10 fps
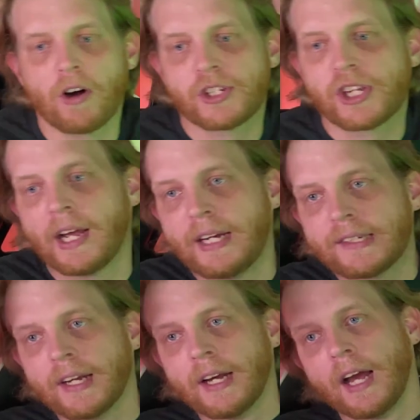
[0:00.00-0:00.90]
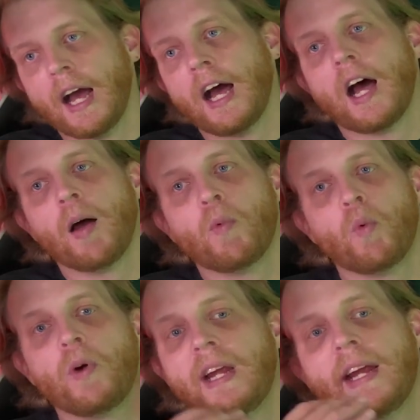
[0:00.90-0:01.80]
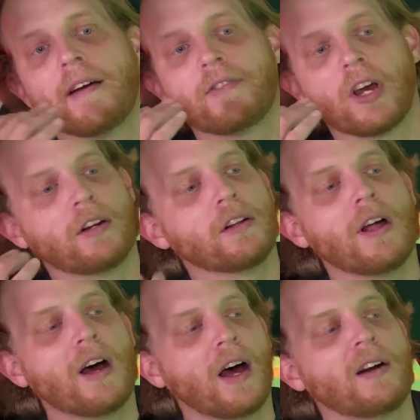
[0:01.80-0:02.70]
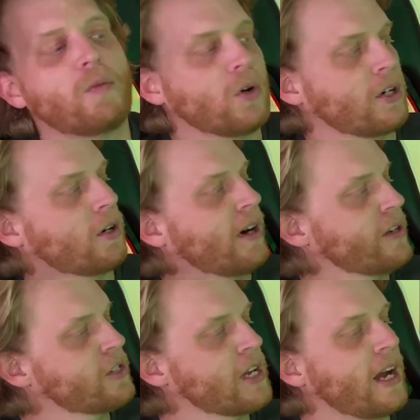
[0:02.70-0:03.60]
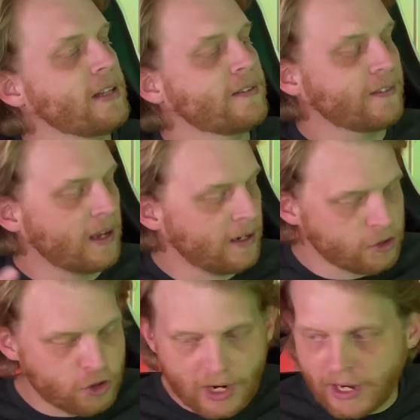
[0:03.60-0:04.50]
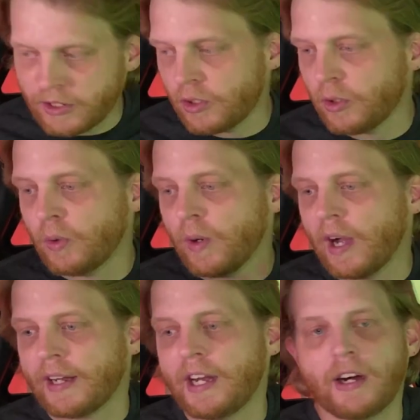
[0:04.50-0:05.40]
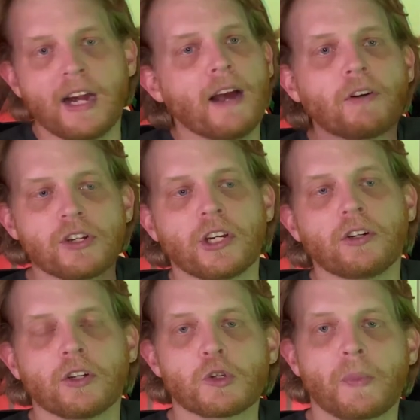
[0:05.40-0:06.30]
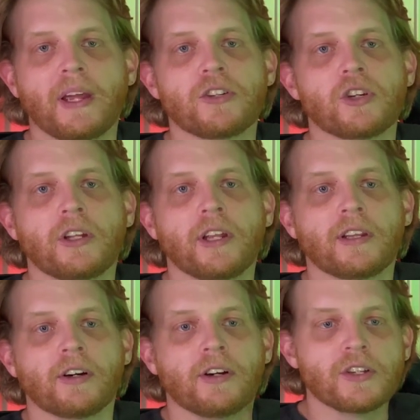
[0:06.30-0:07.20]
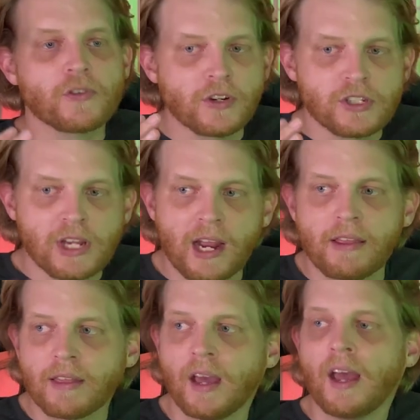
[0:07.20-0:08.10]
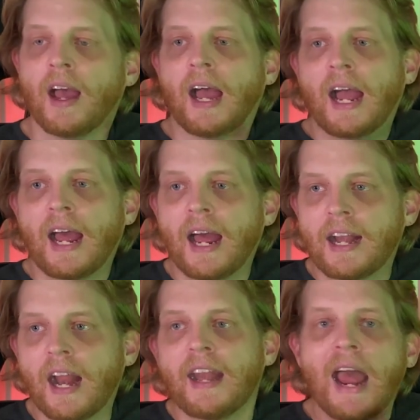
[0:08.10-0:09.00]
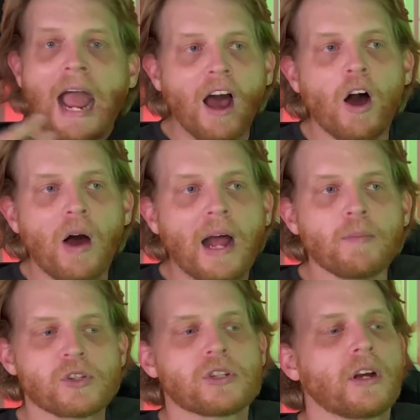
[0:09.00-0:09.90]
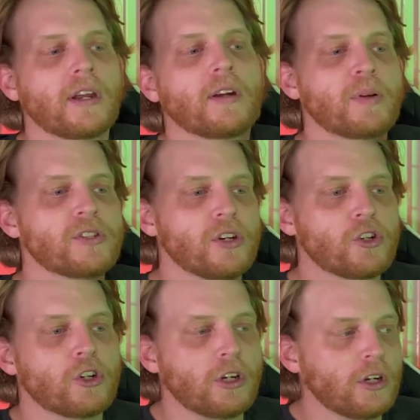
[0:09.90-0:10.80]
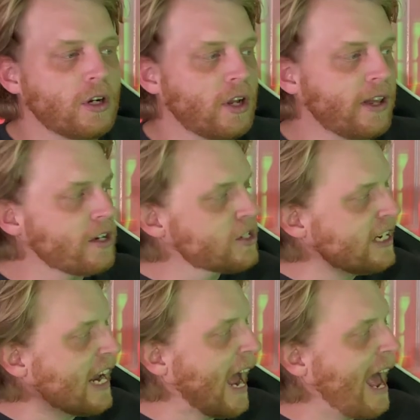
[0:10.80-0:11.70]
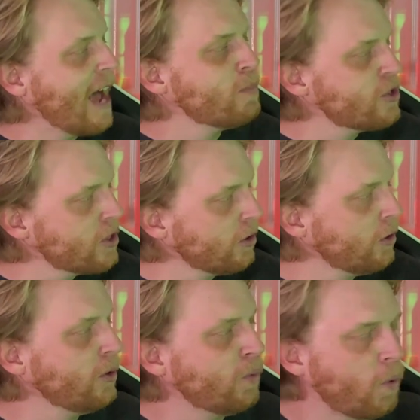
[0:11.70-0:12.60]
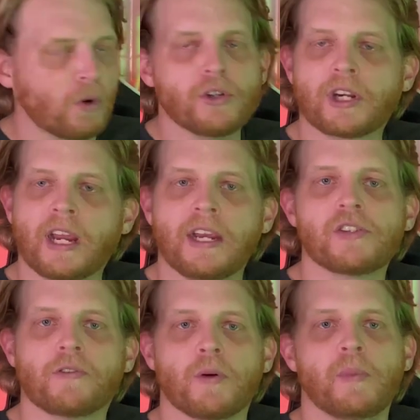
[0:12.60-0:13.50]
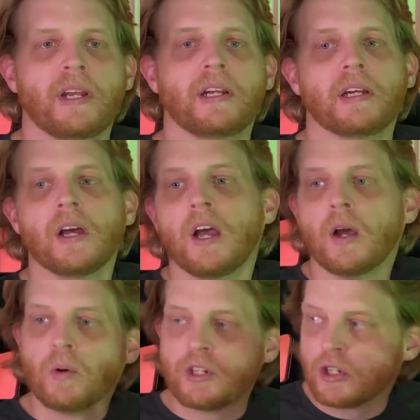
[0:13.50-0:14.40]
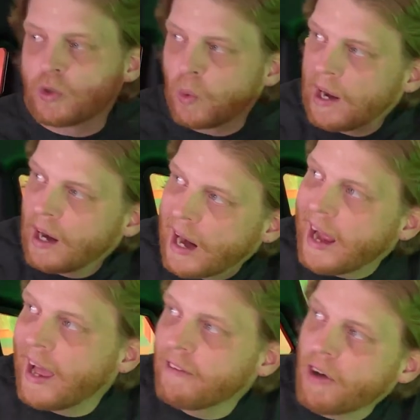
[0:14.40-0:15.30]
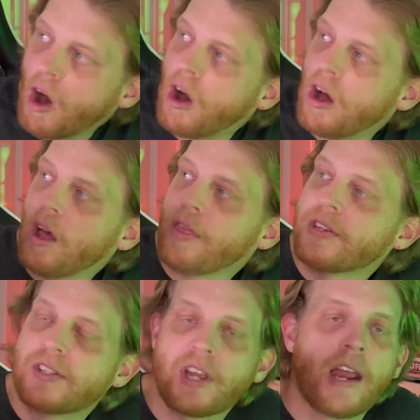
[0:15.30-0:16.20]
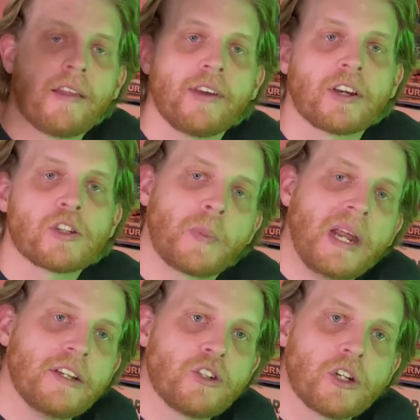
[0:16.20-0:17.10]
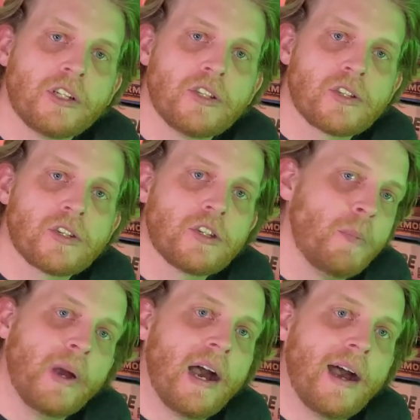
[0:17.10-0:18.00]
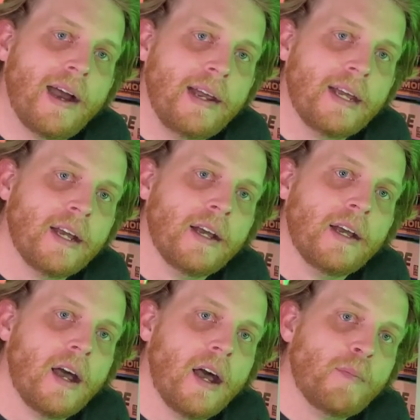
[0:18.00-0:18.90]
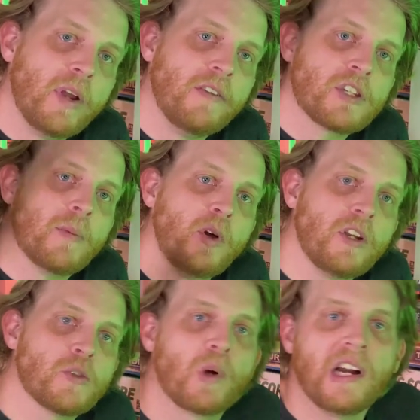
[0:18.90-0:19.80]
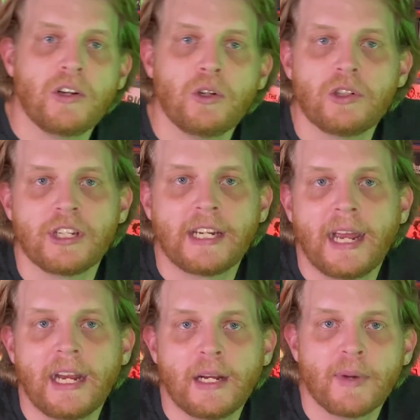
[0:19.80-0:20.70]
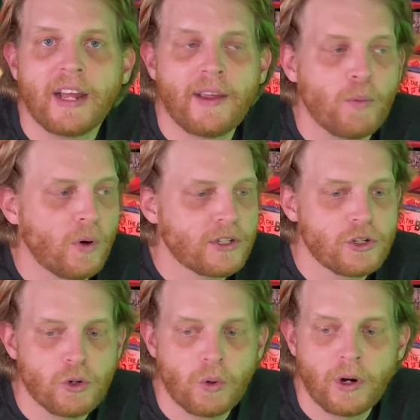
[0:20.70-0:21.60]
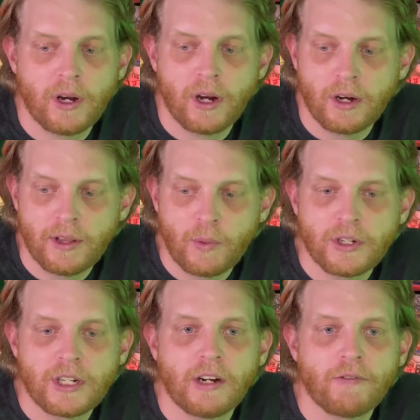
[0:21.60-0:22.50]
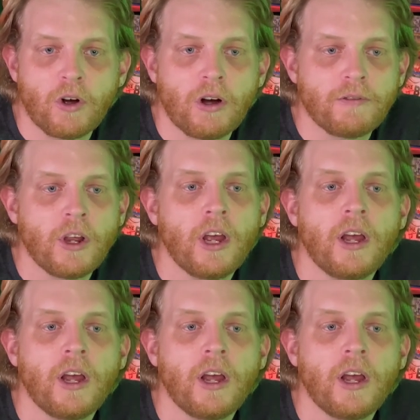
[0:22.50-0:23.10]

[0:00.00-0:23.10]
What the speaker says: our site. We have done a lot of work around SCYTHE and tried to carry every single expansion that there is for SCYTHE. And now I'm stuck in a position that is the absolute worst case for me, which is where I have all the SCYTHE expansions to buy, but if someone is brand new to the game and they want to join or they want to get involved,